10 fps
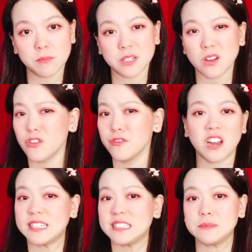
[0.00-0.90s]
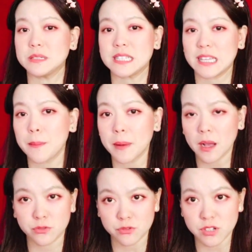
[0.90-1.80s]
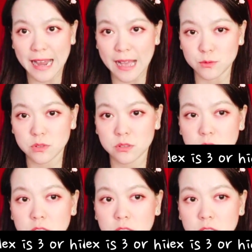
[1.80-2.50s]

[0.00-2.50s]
but over 90% can pass through clouds.